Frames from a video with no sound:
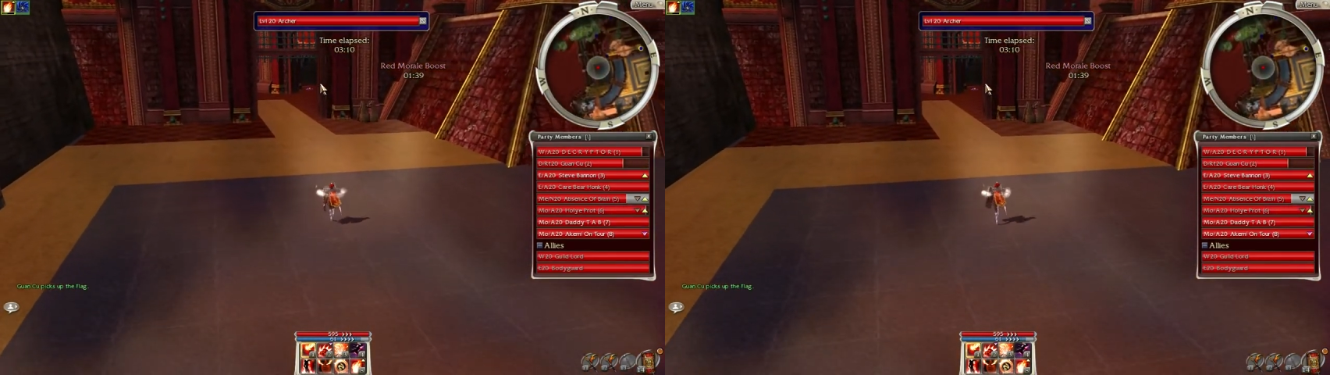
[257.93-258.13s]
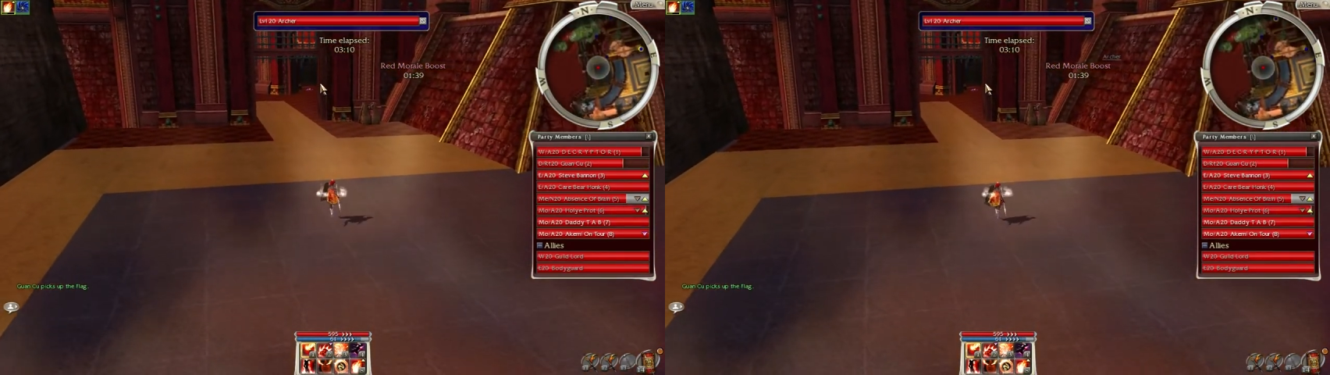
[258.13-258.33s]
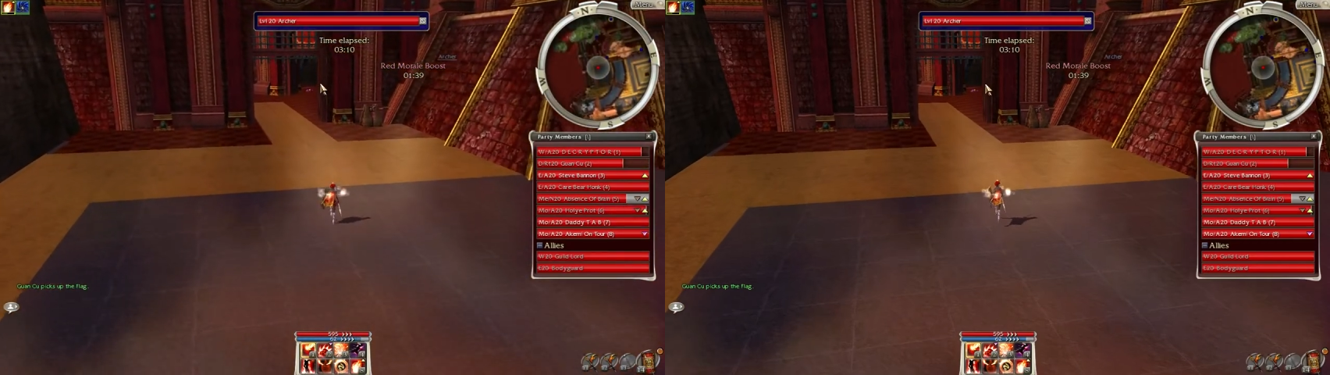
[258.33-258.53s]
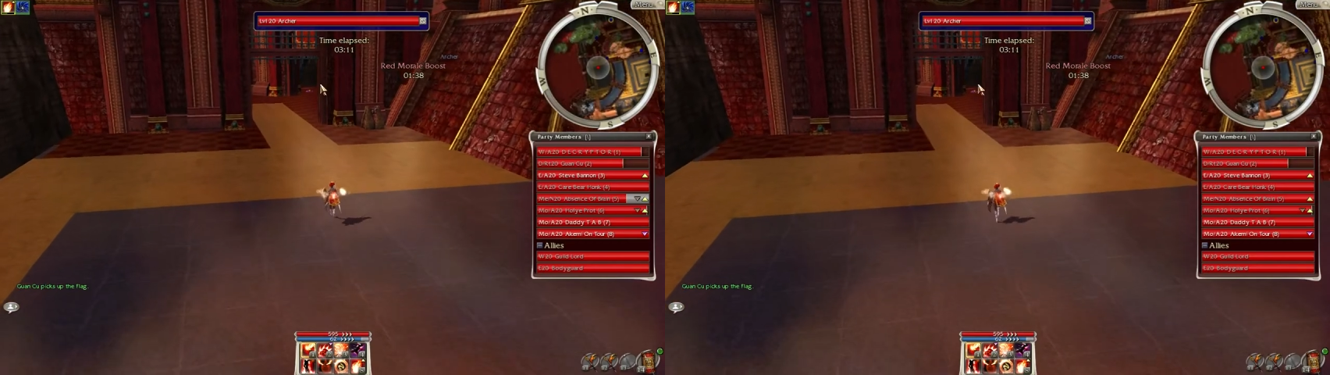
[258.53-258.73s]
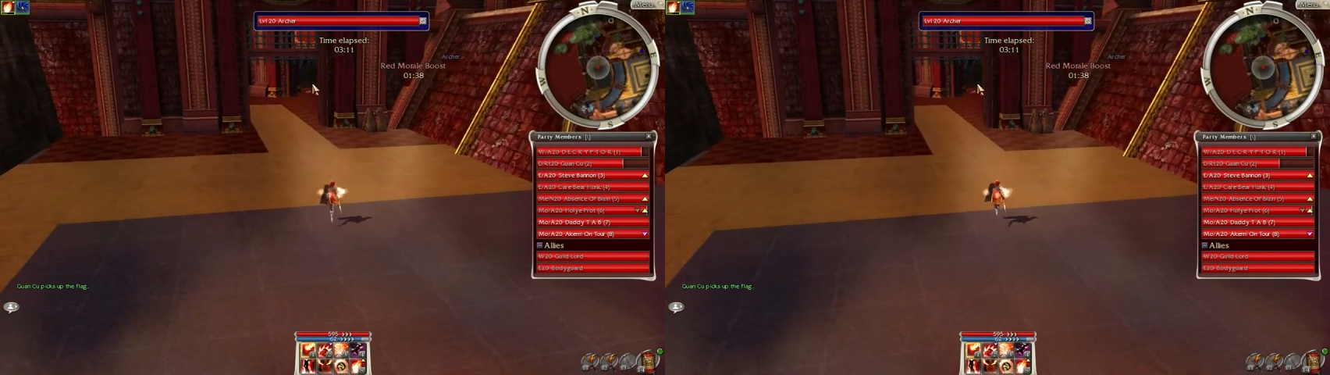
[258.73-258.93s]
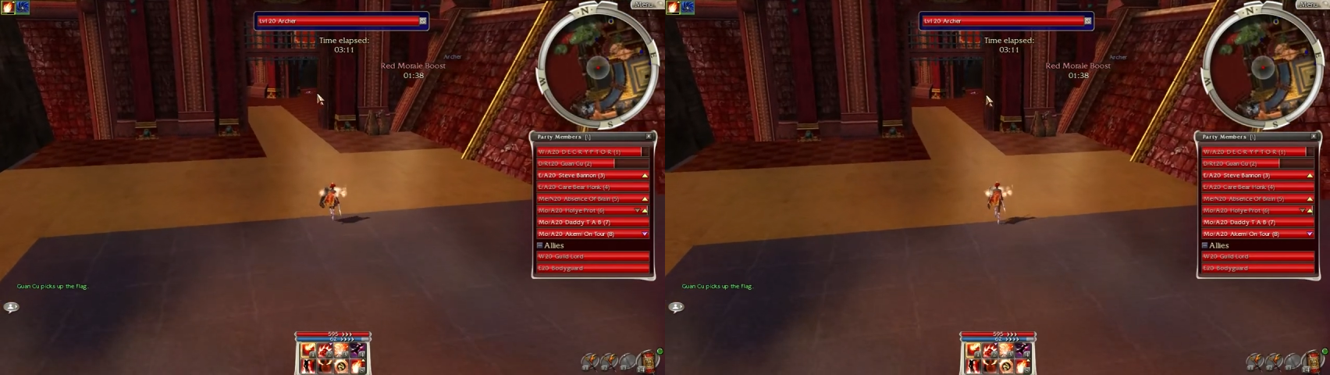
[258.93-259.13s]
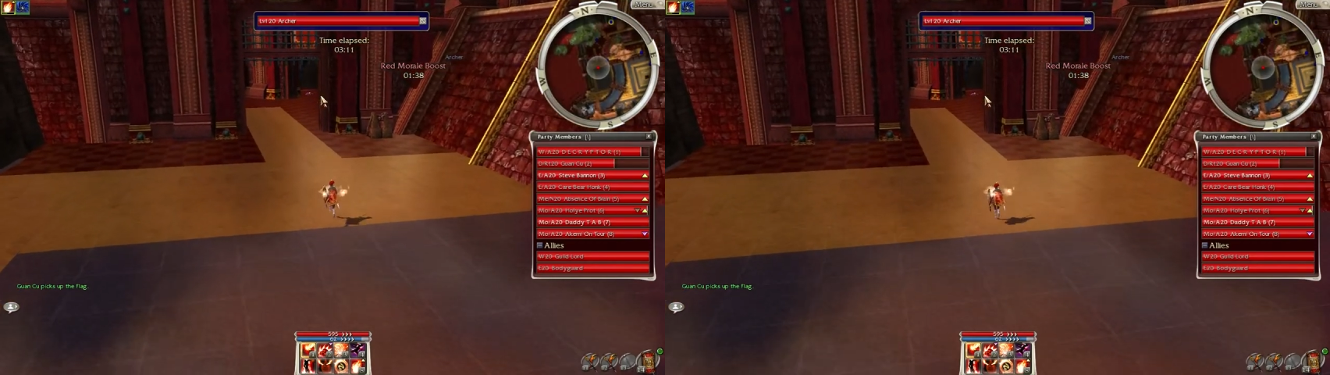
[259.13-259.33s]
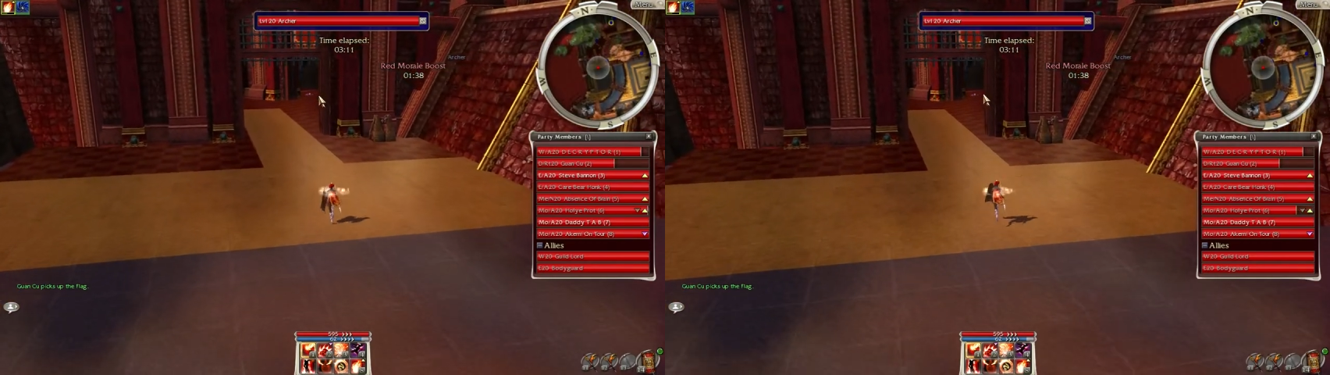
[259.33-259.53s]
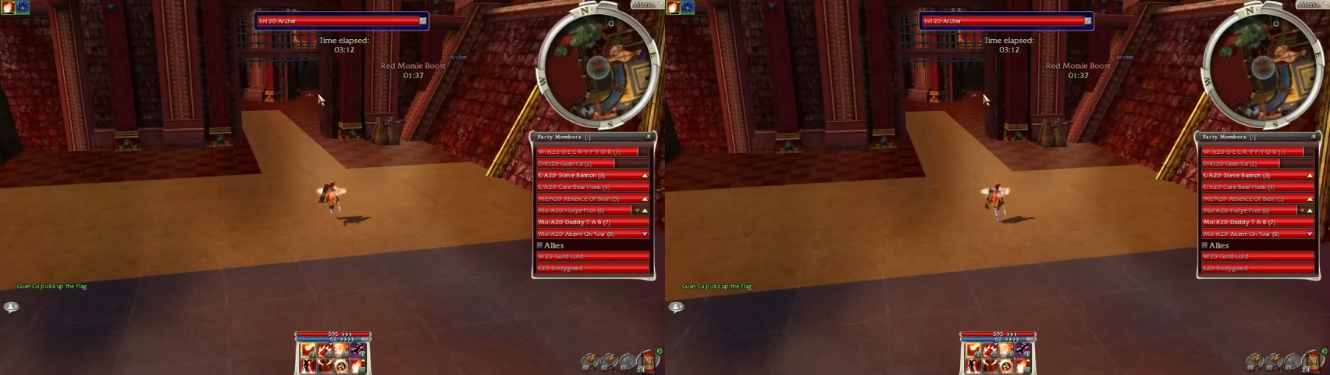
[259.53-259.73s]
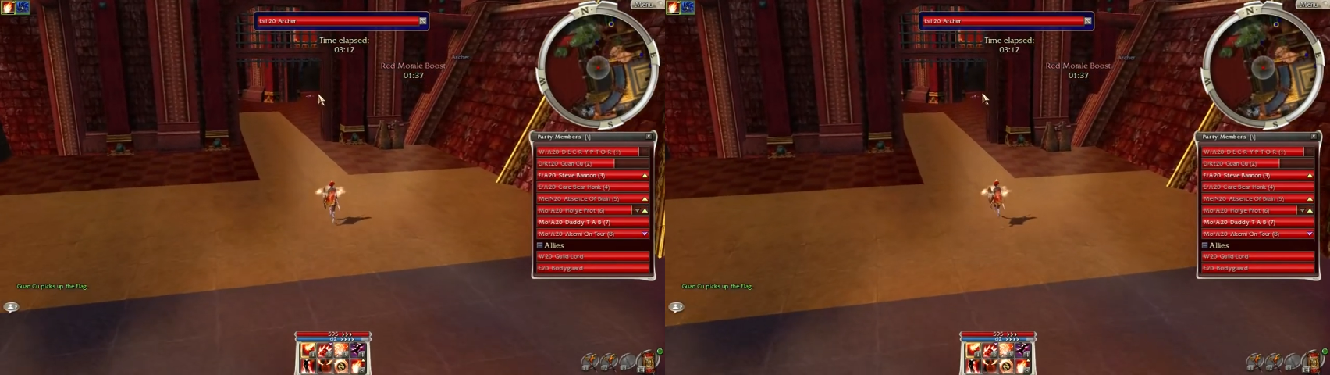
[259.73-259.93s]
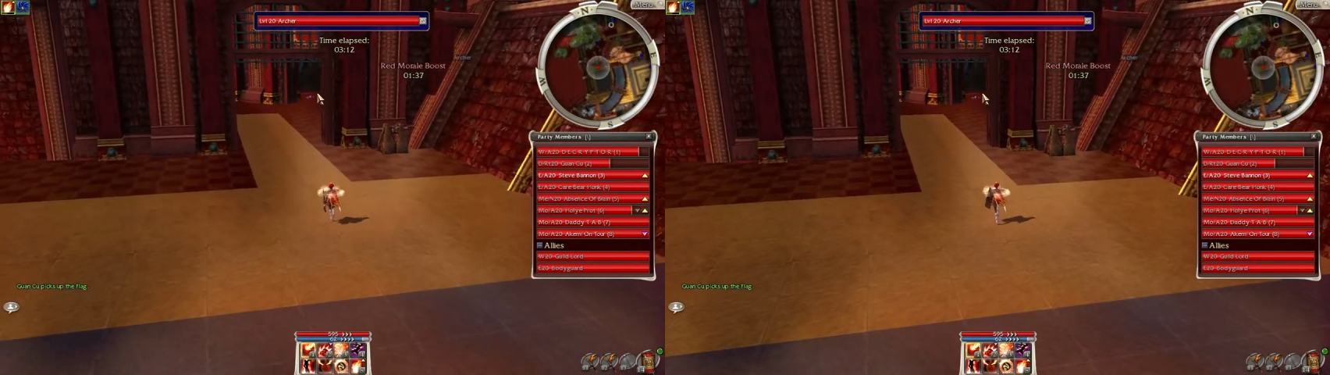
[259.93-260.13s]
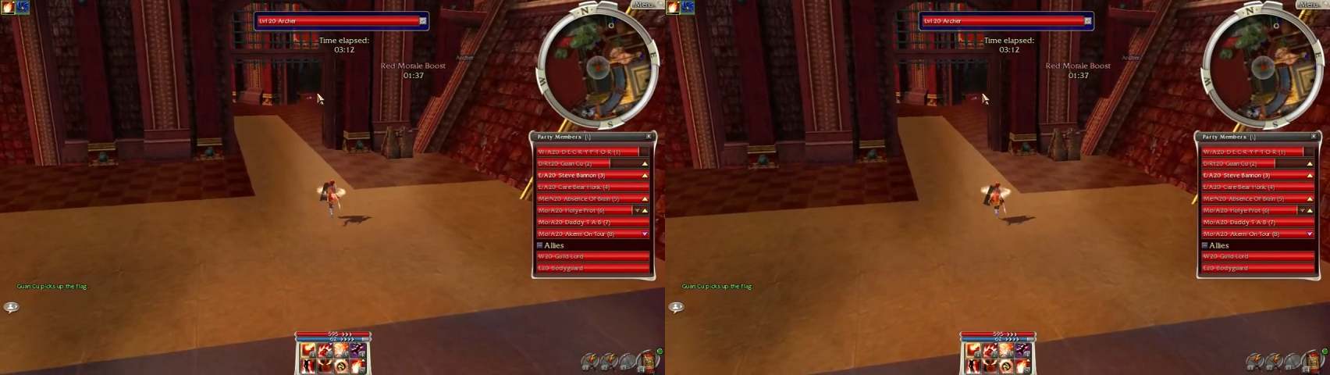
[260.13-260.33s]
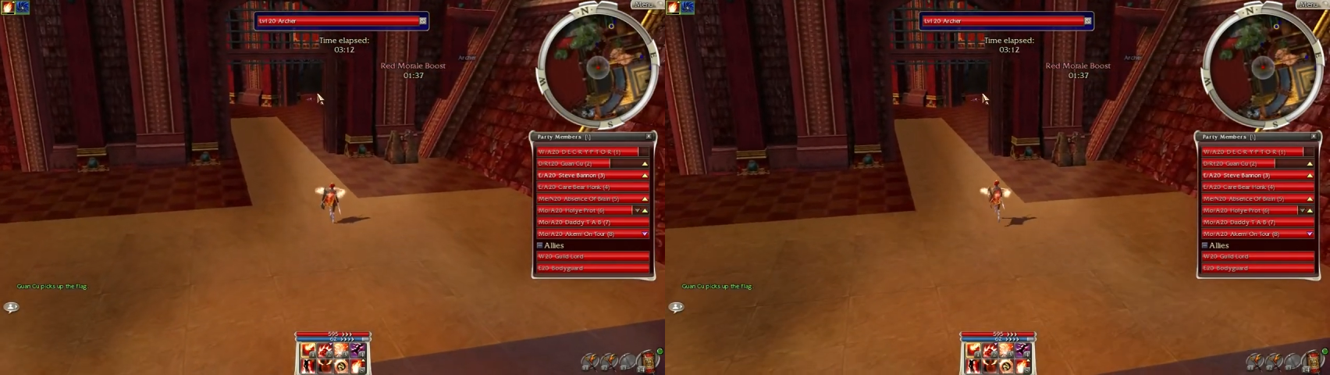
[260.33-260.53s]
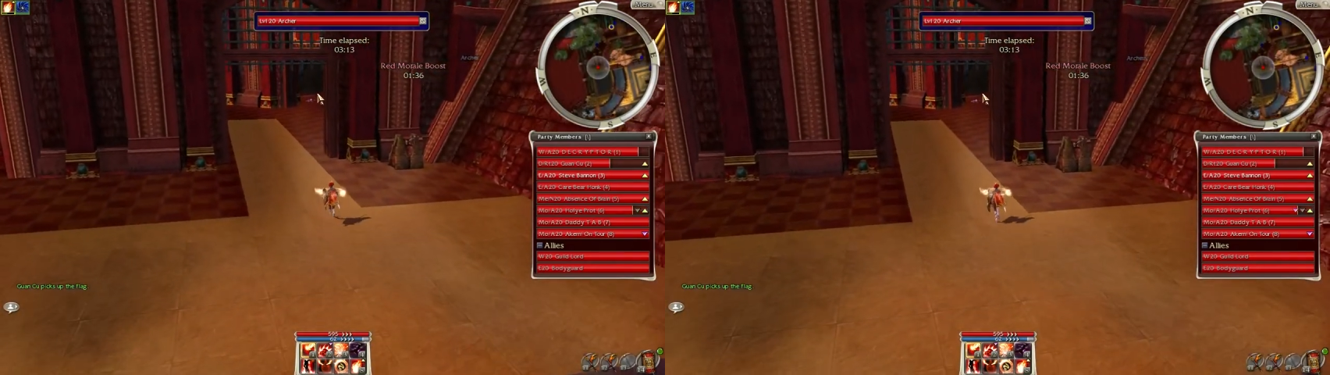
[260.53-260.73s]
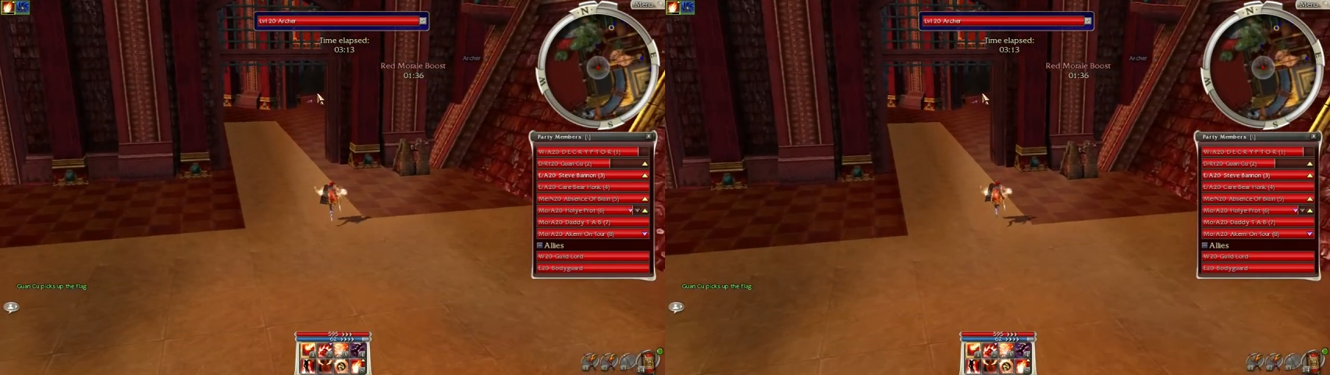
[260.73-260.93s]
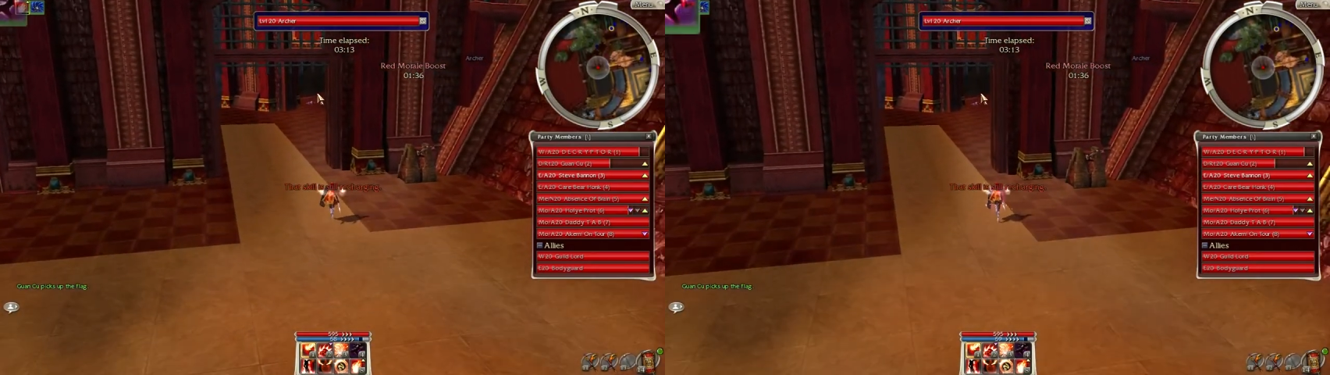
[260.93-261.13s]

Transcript: Nobody's mouth can be seen.